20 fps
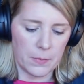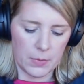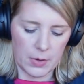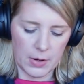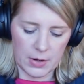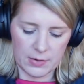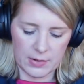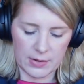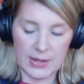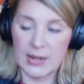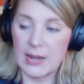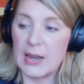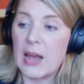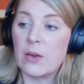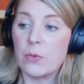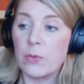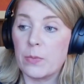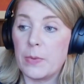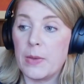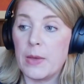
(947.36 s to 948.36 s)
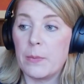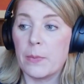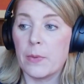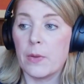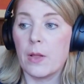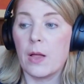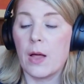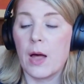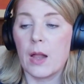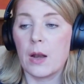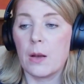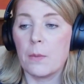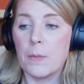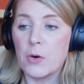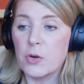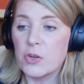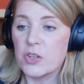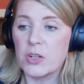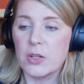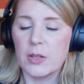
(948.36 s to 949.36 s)
to connect with people on an
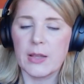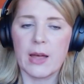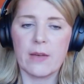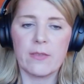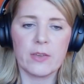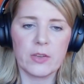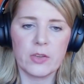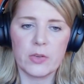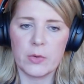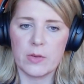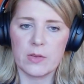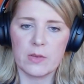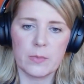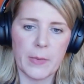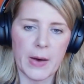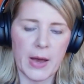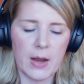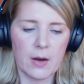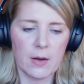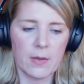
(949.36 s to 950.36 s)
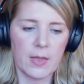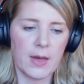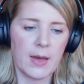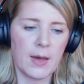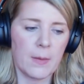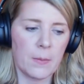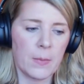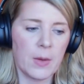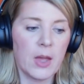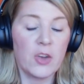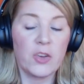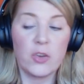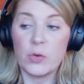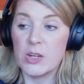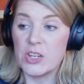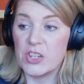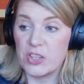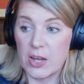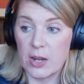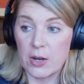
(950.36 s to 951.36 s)
emotional level, to inspire them, to
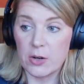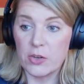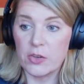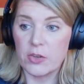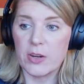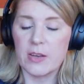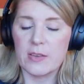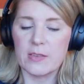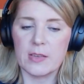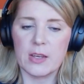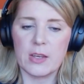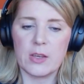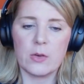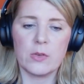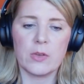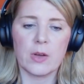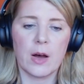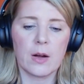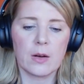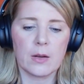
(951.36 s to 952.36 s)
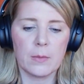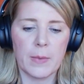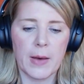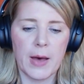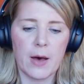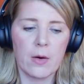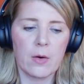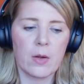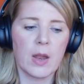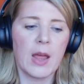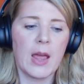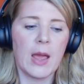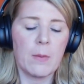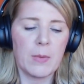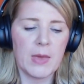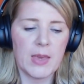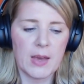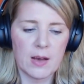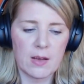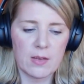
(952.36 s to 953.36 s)
engender trust like you talked about.
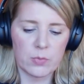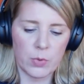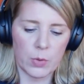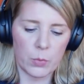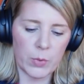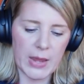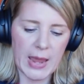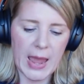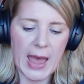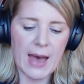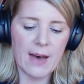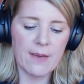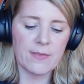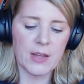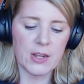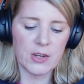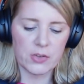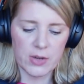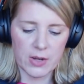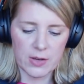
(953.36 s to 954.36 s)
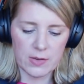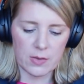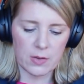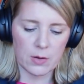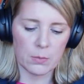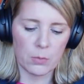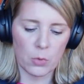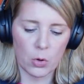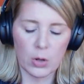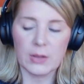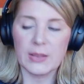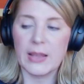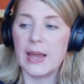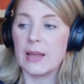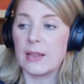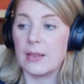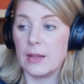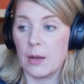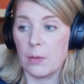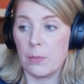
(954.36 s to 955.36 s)
Because when we have that trust, they're more
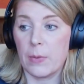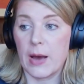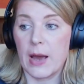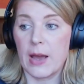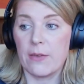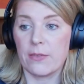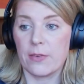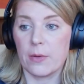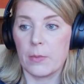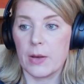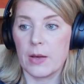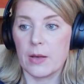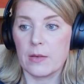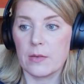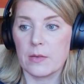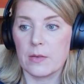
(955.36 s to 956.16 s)
likely to buy from us,